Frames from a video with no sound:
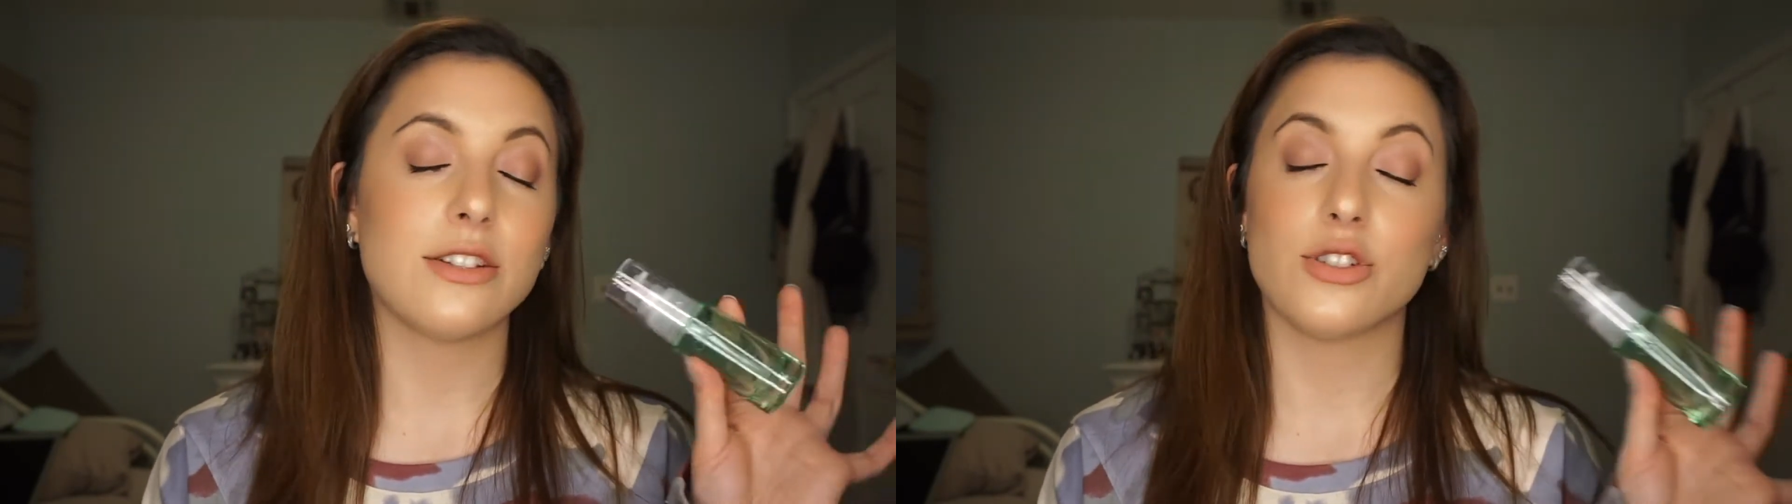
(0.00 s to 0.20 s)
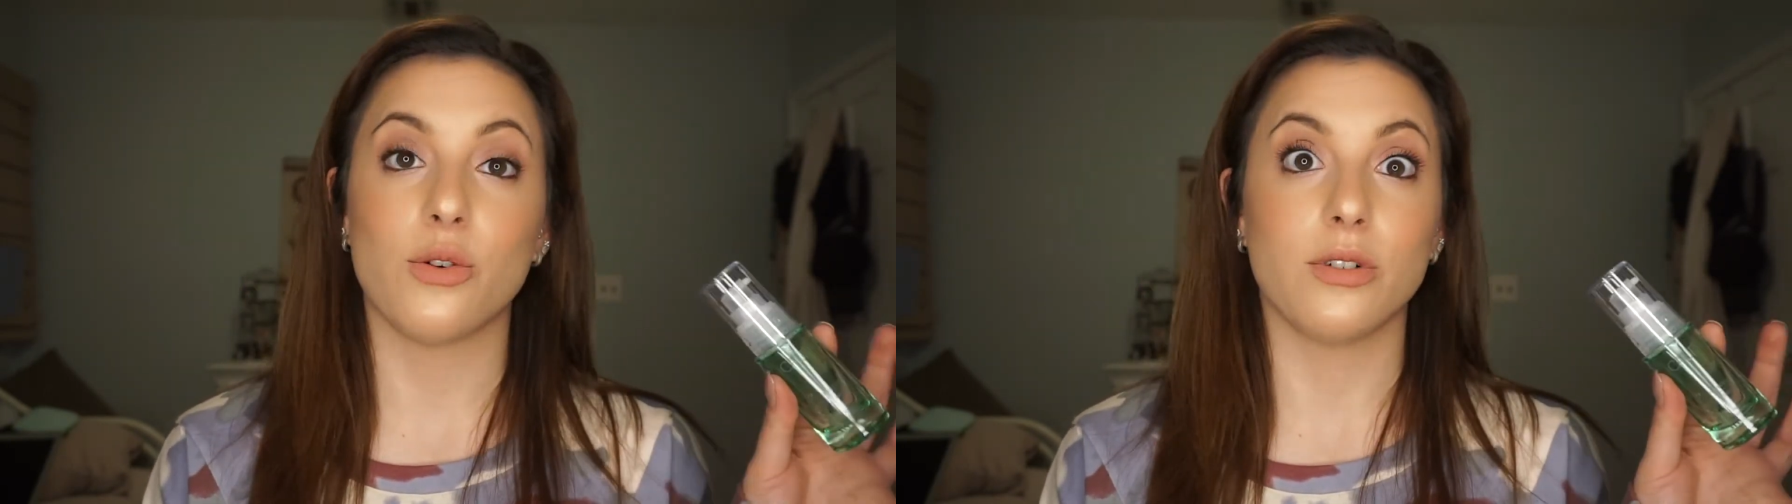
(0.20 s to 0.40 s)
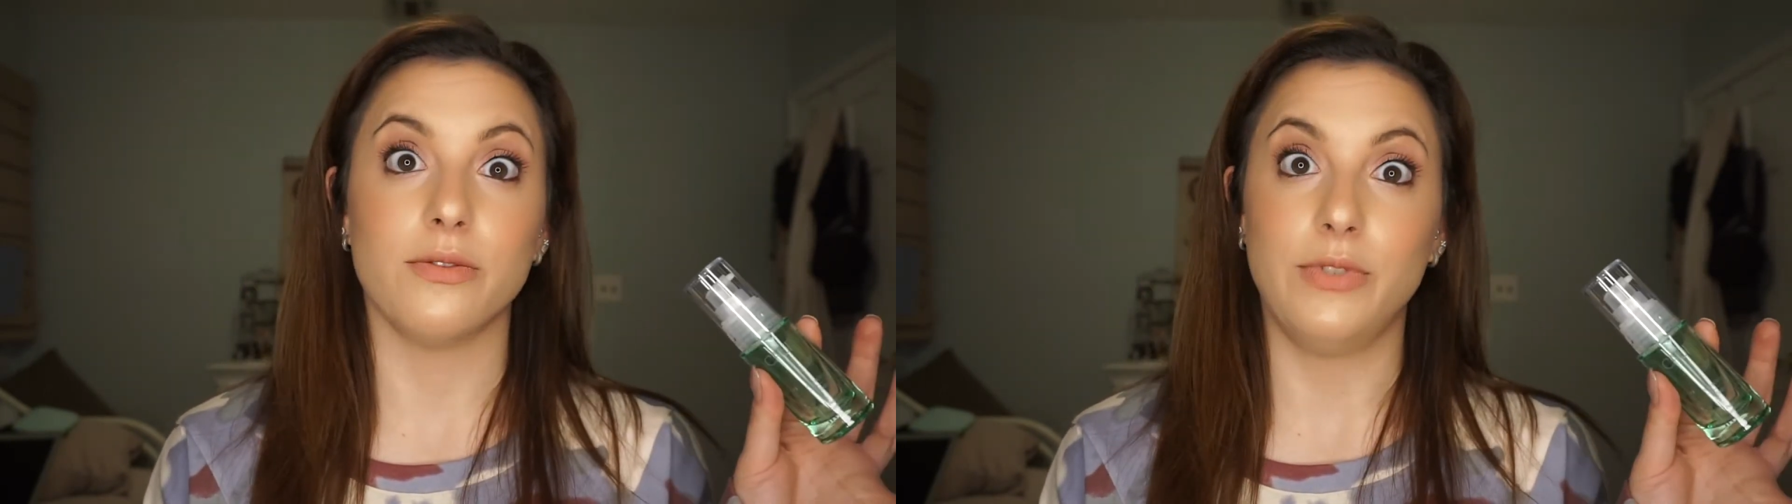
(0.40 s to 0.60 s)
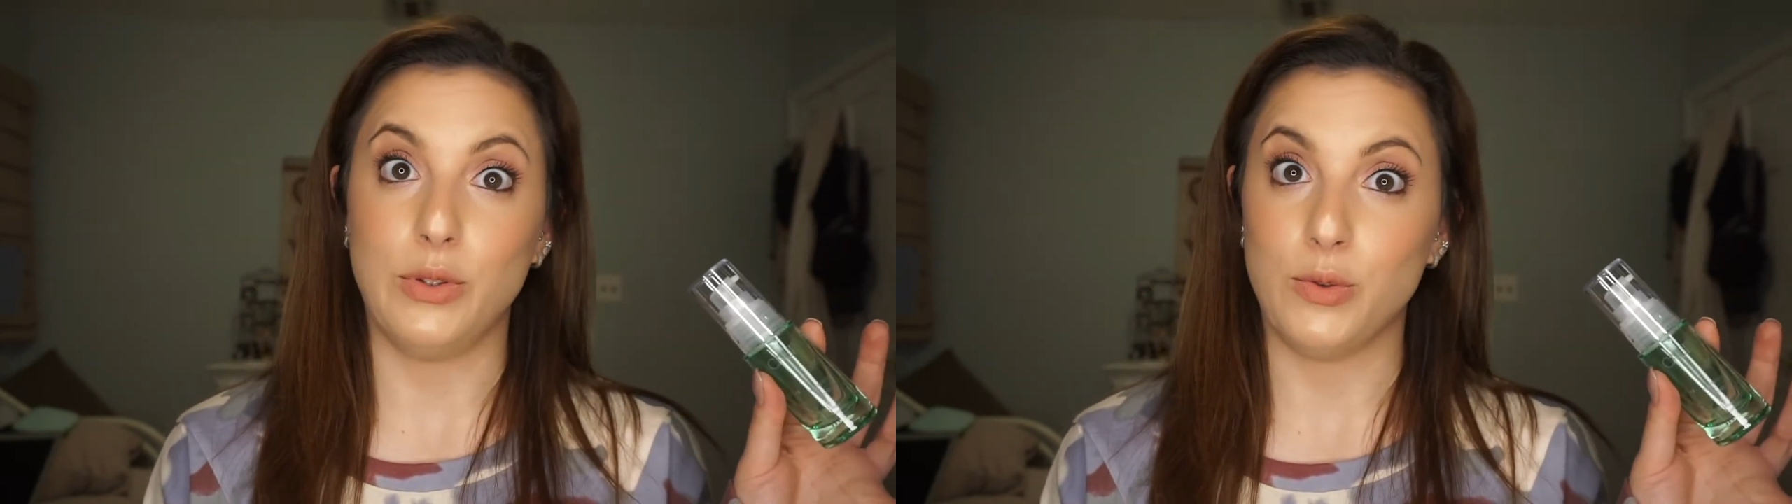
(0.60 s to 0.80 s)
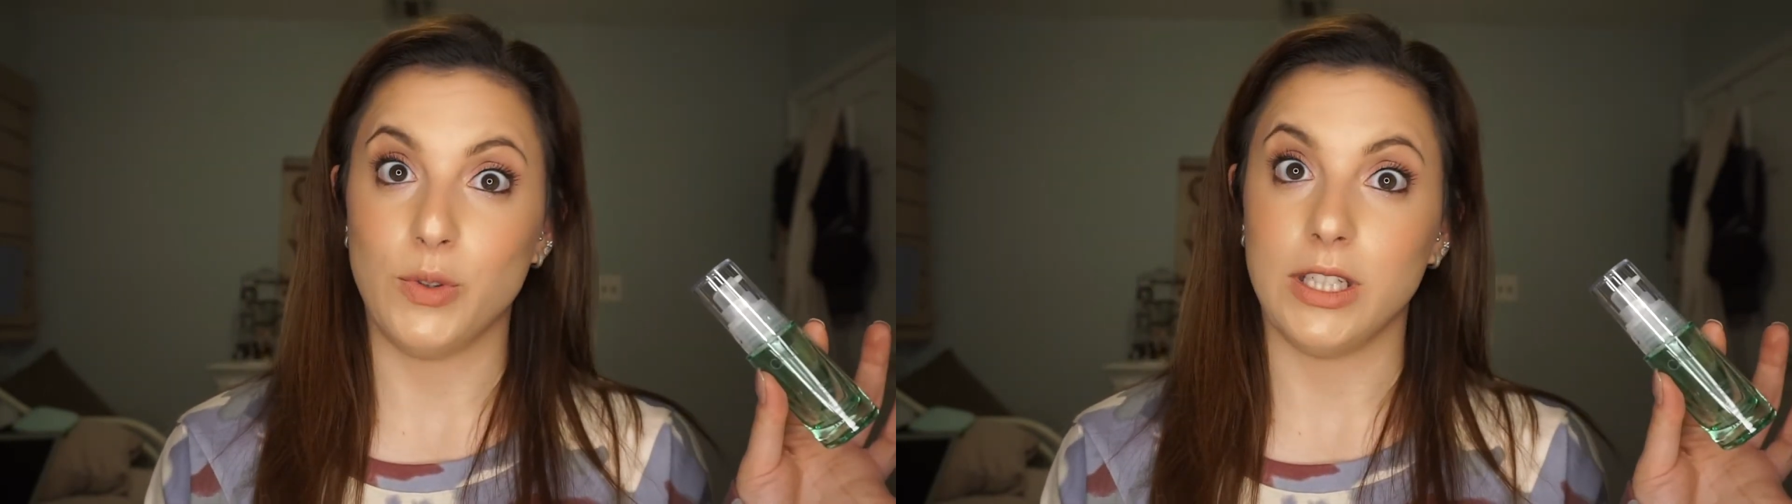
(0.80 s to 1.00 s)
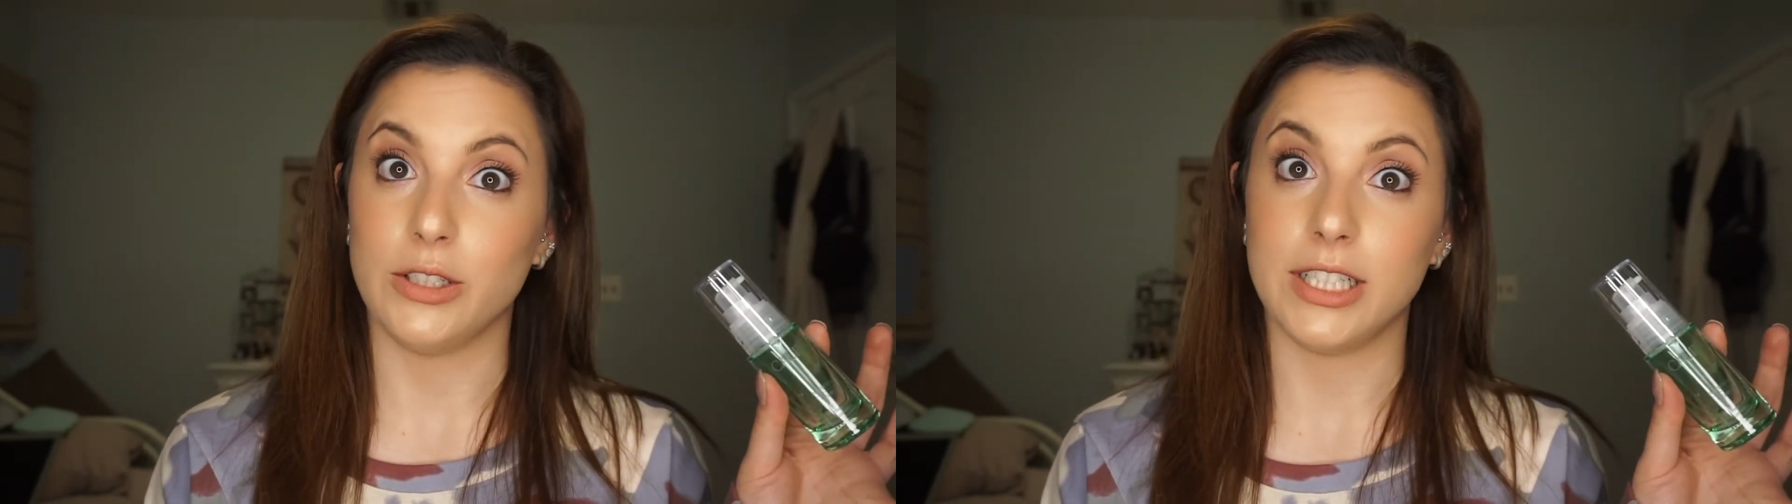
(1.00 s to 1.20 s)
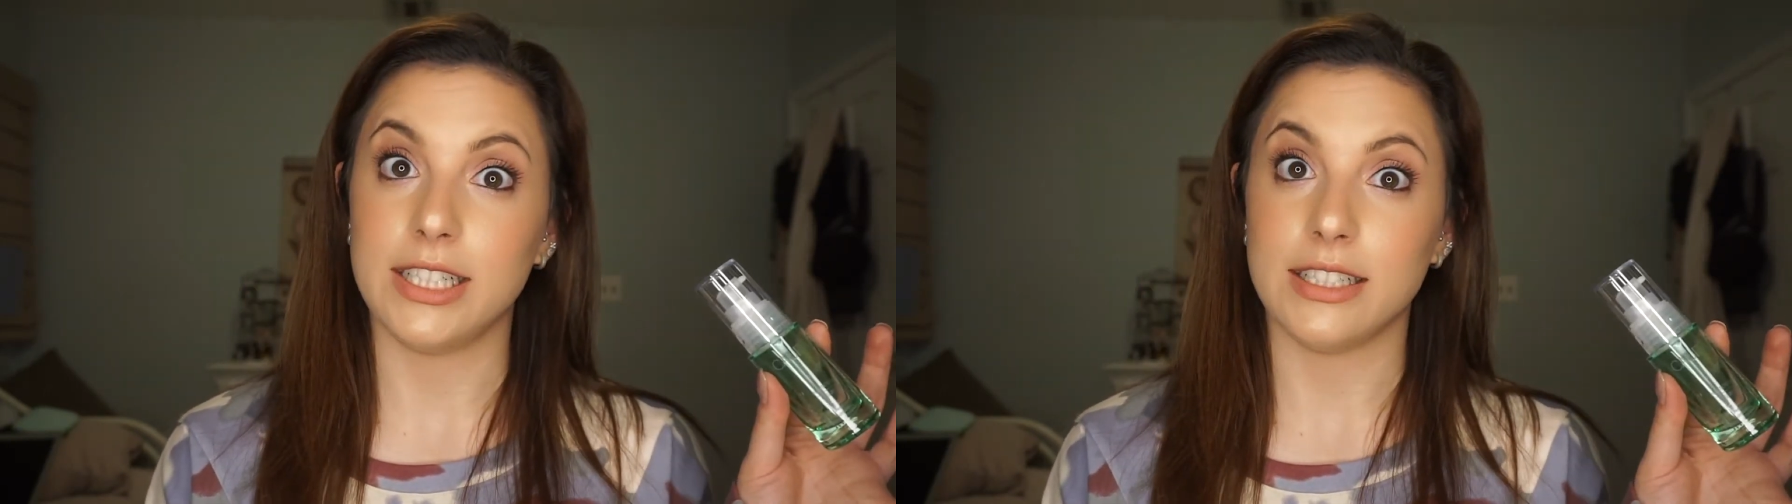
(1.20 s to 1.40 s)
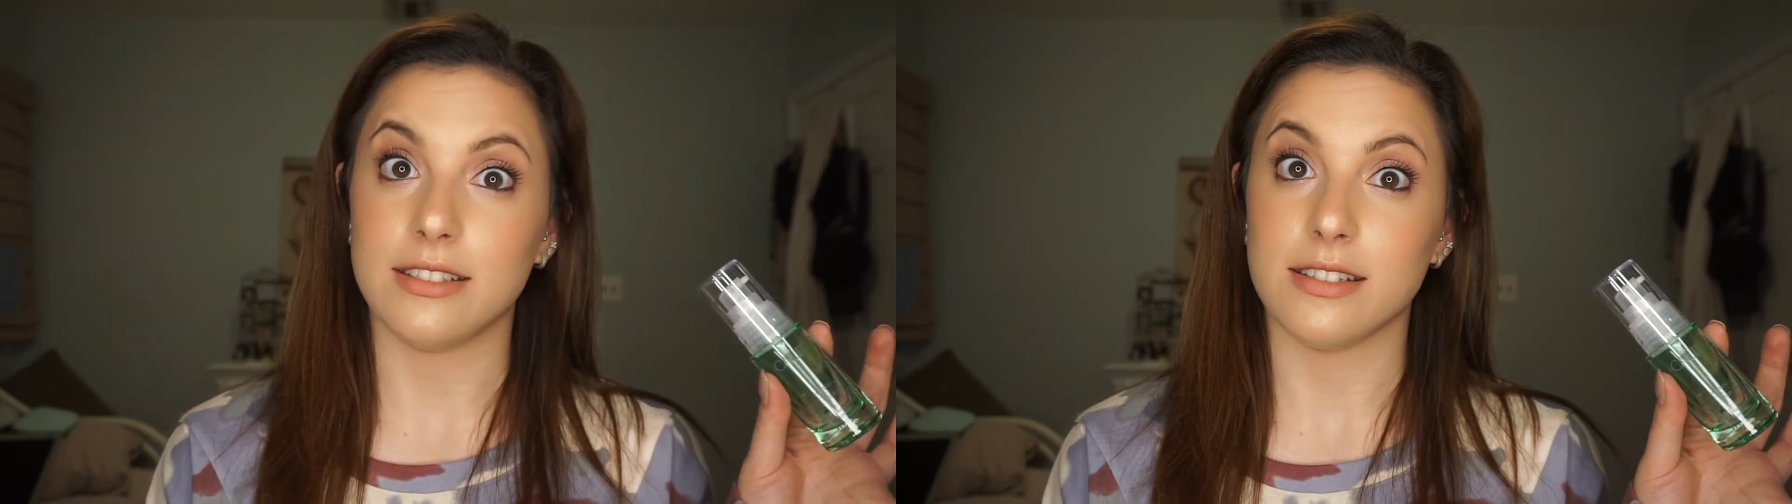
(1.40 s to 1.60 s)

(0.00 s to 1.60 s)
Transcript: so confused with ingredients